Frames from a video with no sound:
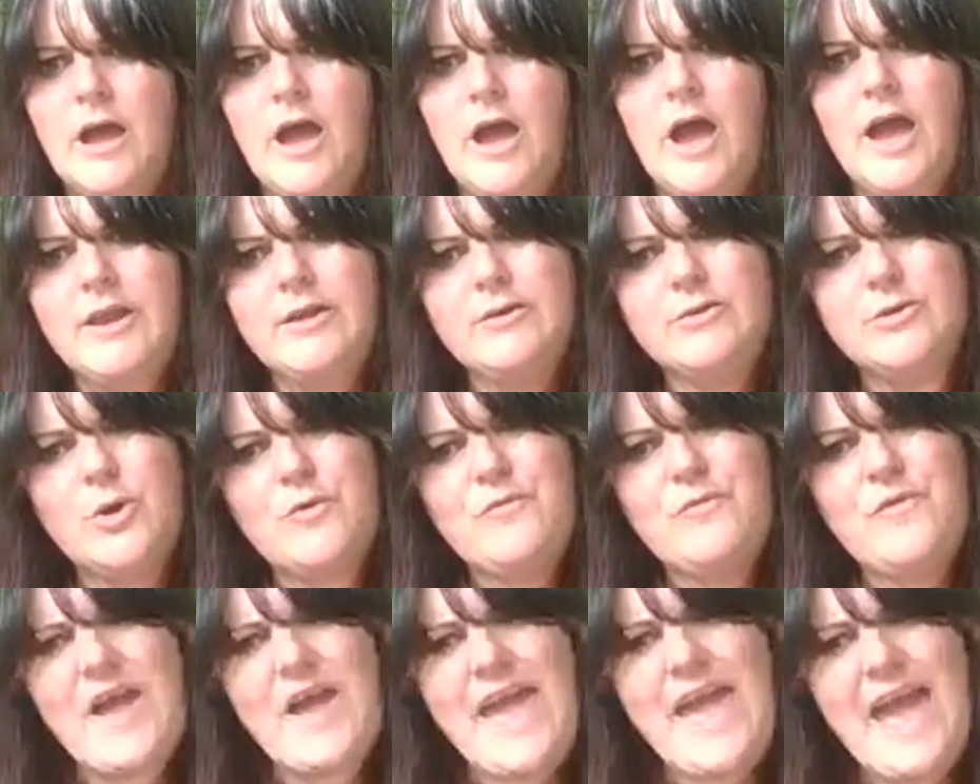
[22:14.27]
I don't know
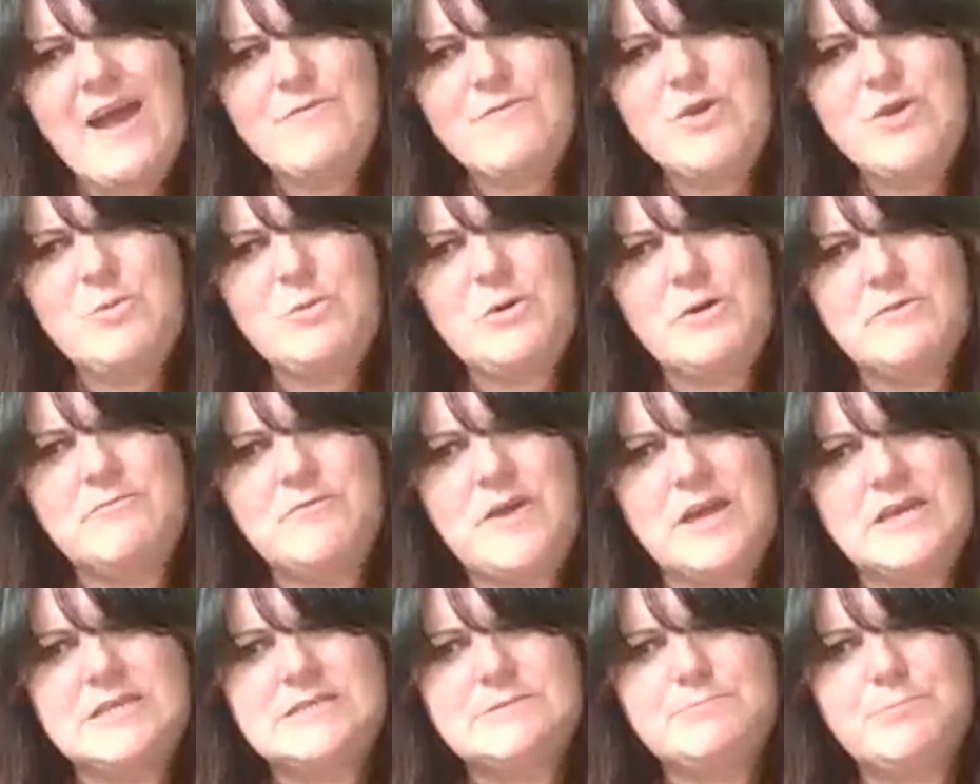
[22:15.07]
if I have you on
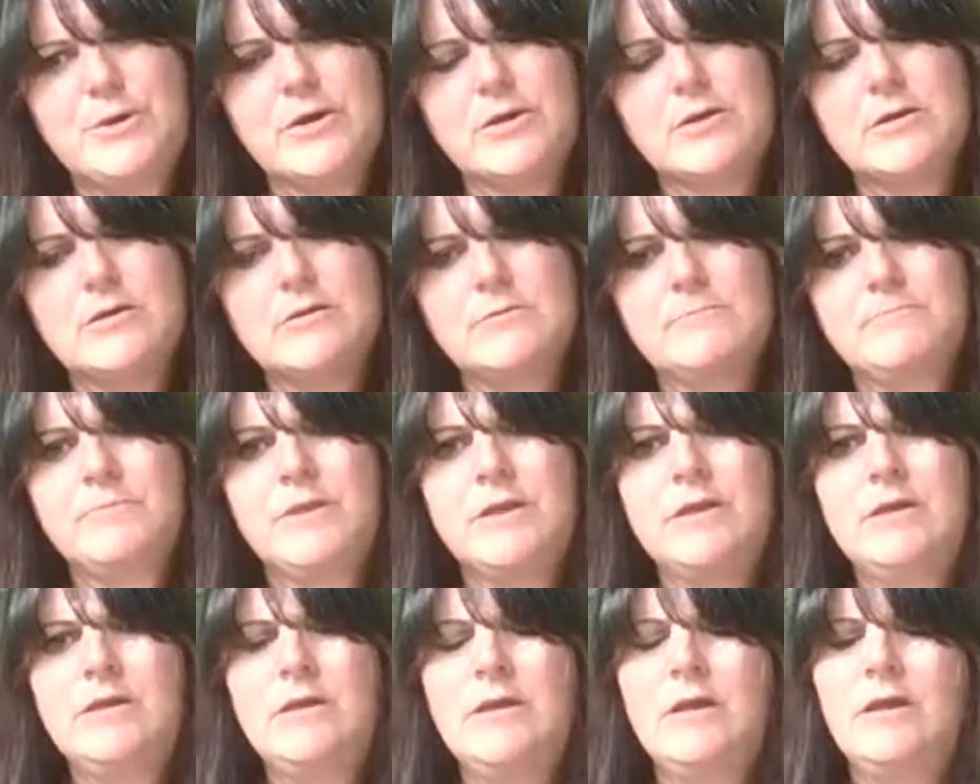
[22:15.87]
Facebook.
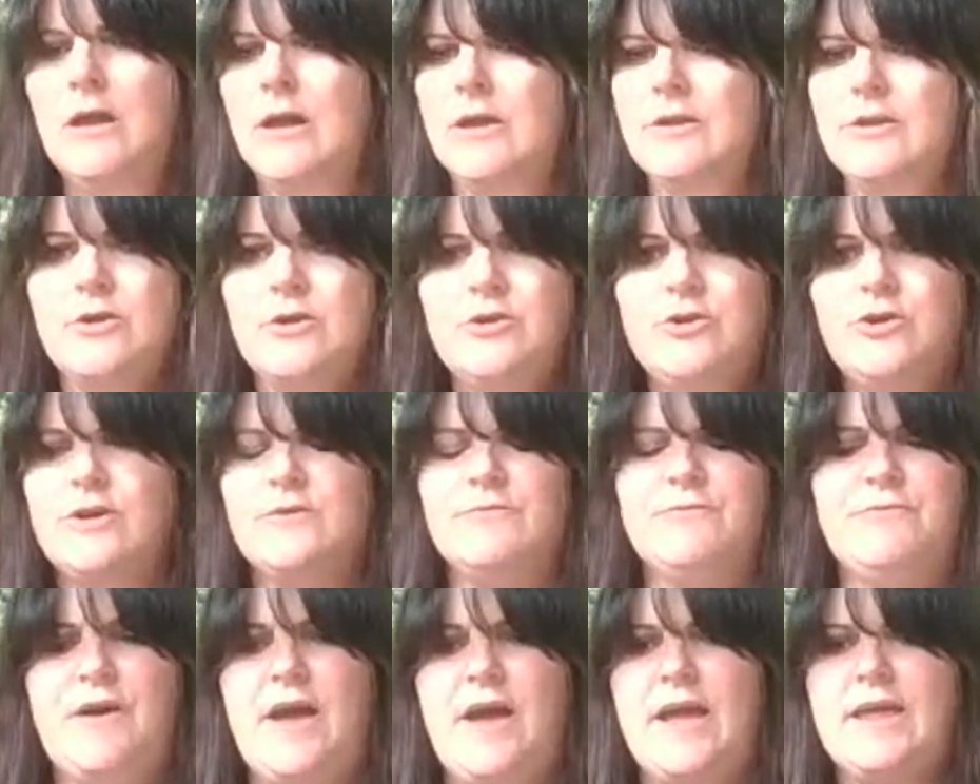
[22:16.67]
I know you
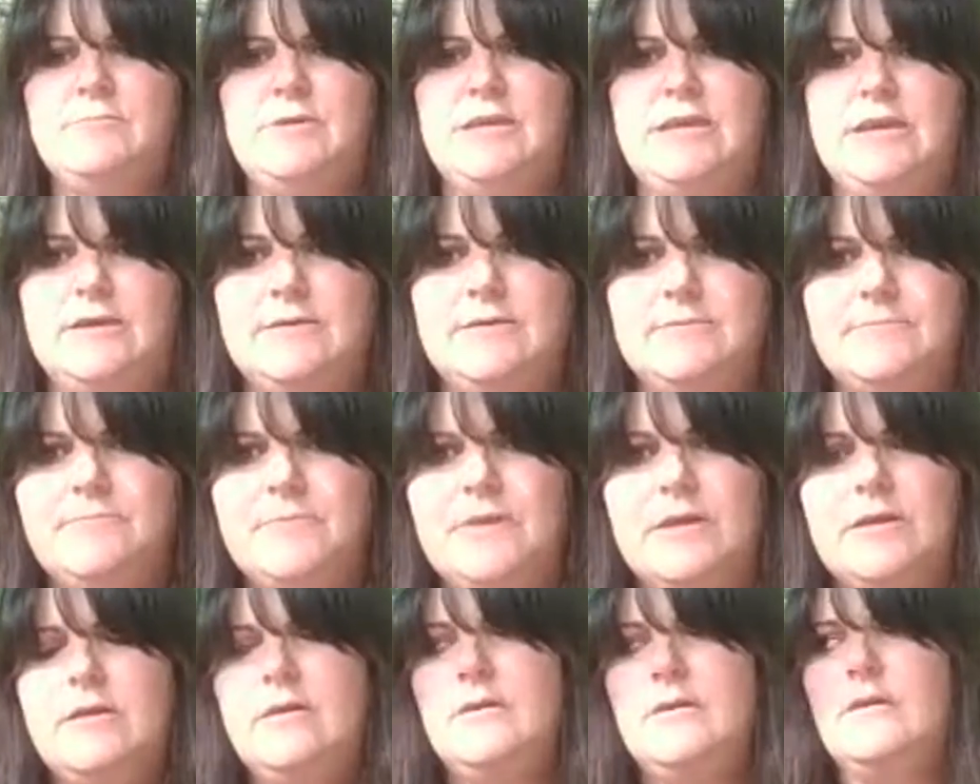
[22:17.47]
can find me
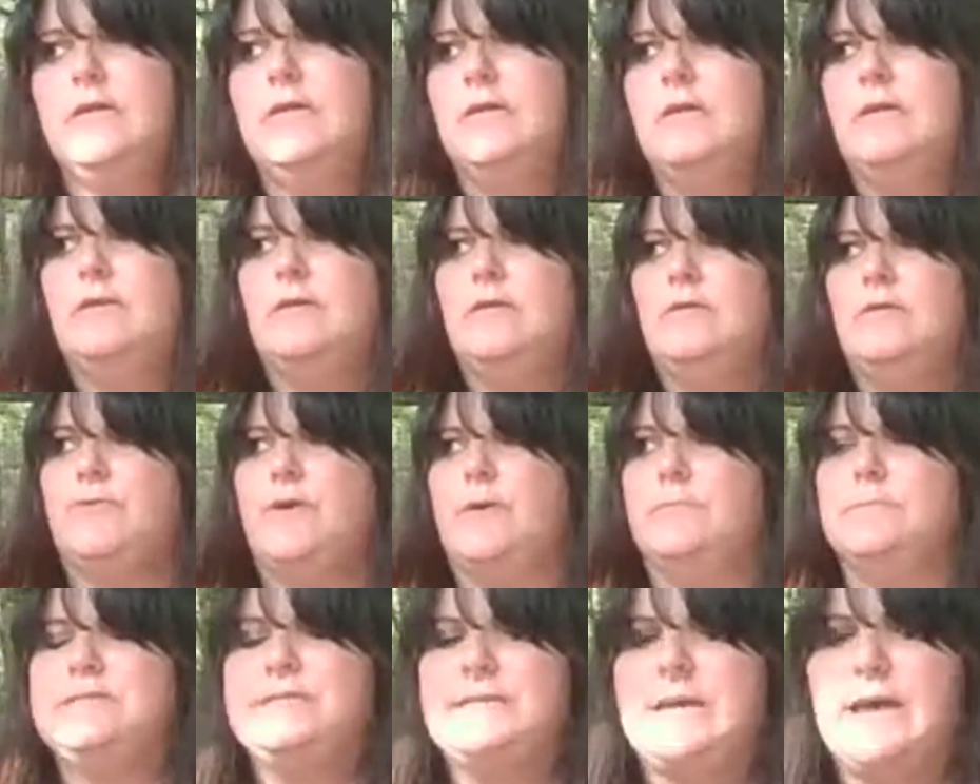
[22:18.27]

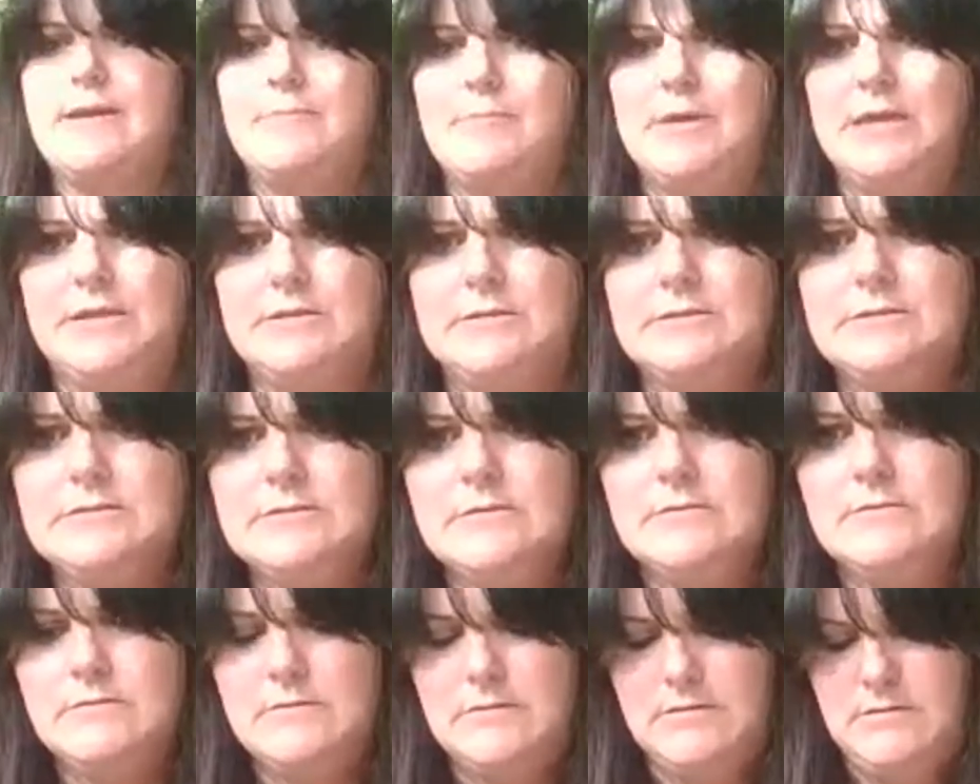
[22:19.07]
from Simon
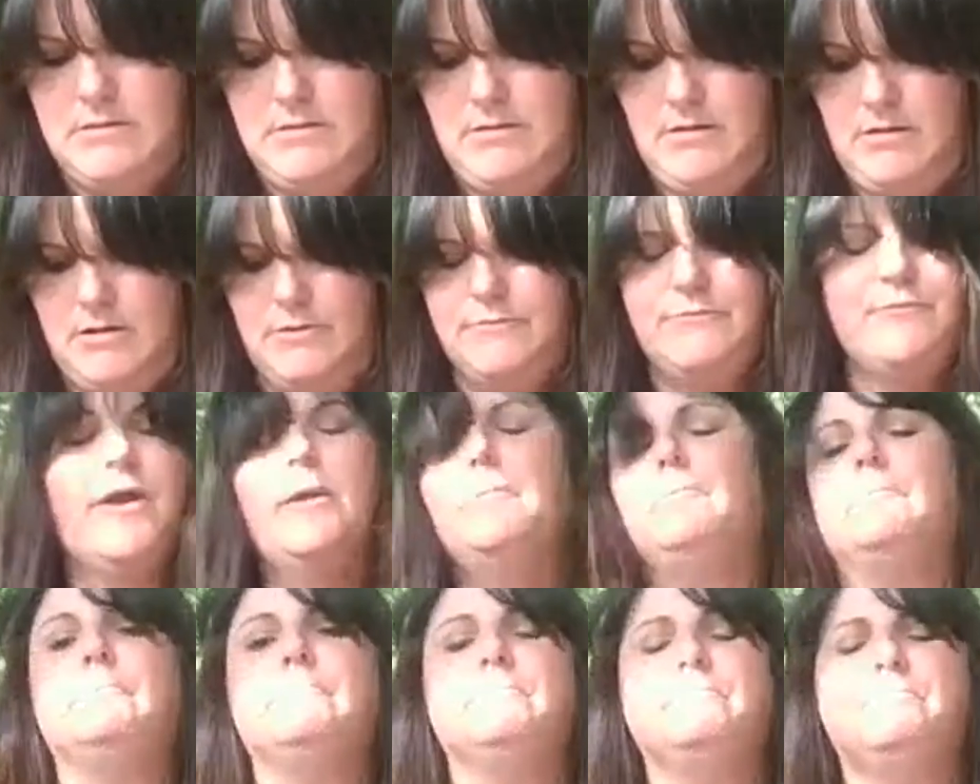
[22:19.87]
or
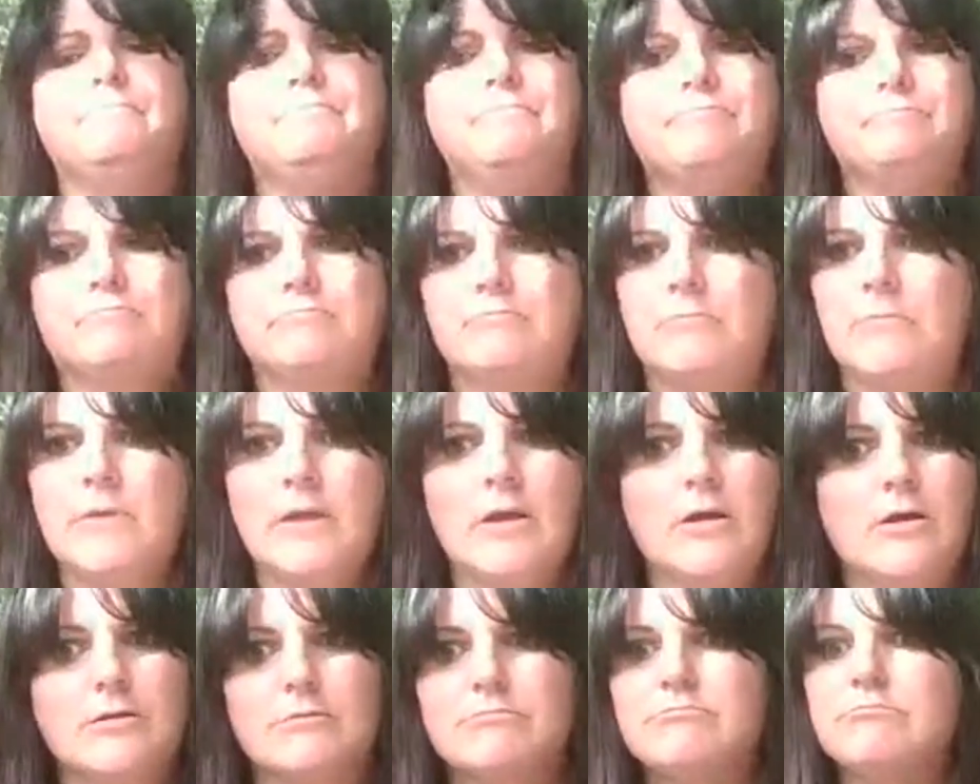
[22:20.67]

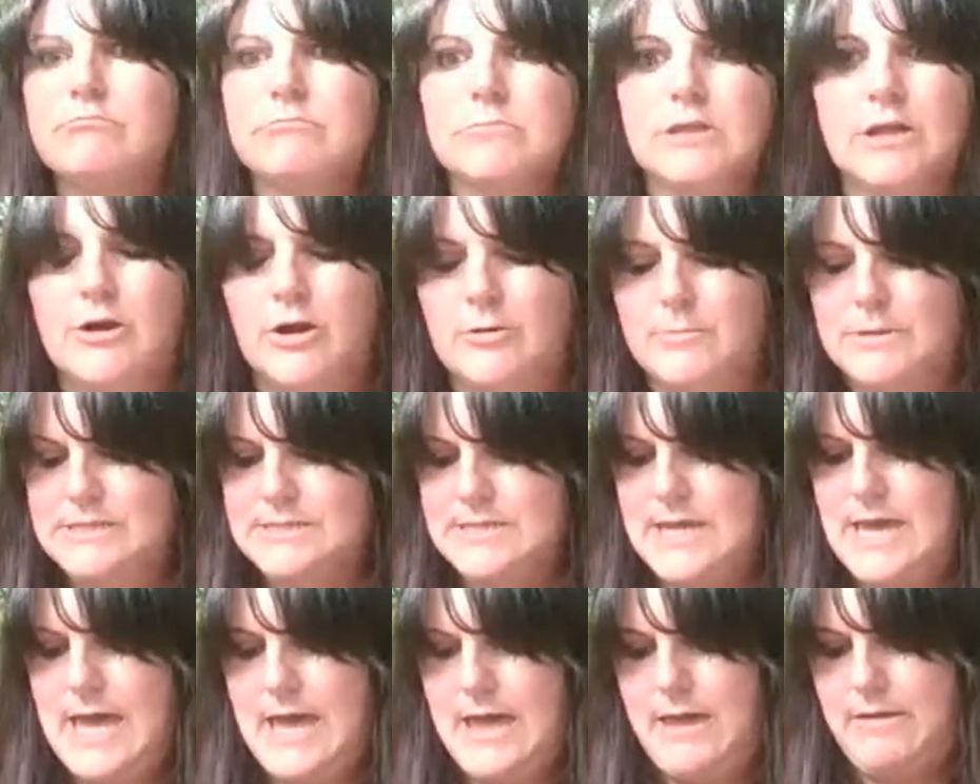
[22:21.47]
the
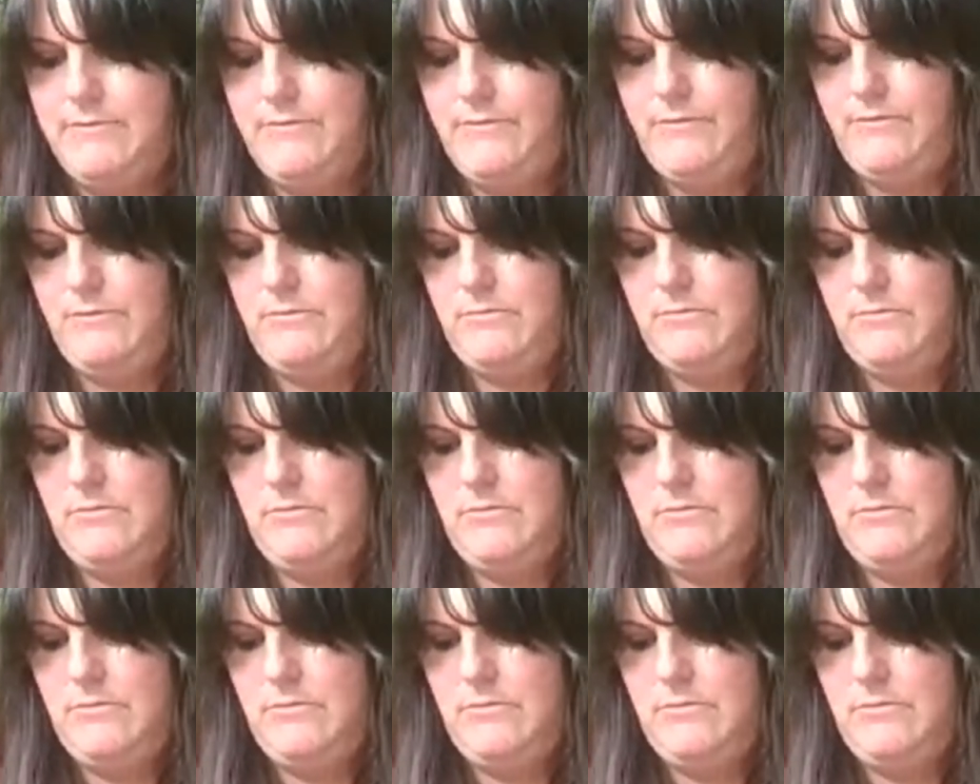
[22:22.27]
Hermit's Cave.